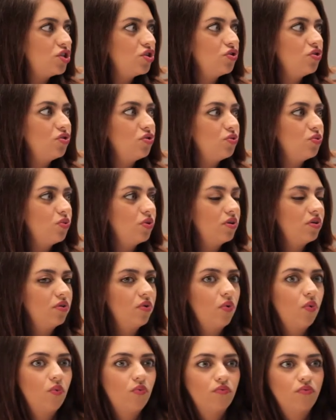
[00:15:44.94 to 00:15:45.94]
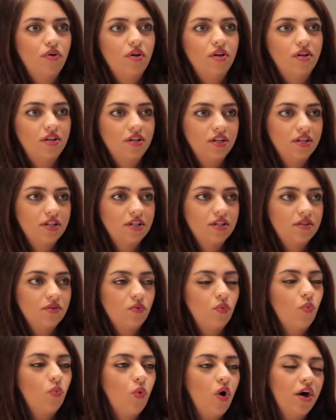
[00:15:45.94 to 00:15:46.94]
and do
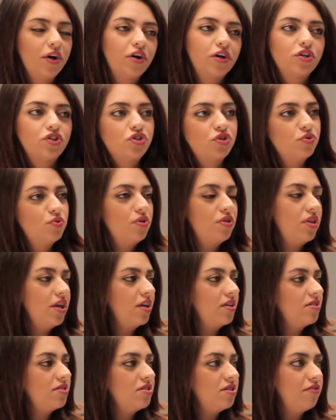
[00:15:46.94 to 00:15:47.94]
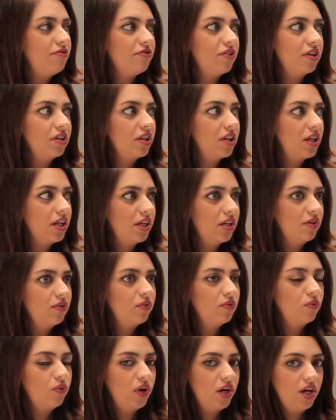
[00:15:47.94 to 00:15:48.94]
one or two things
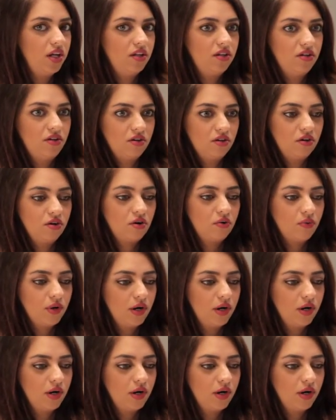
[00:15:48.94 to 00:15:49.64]
differently in your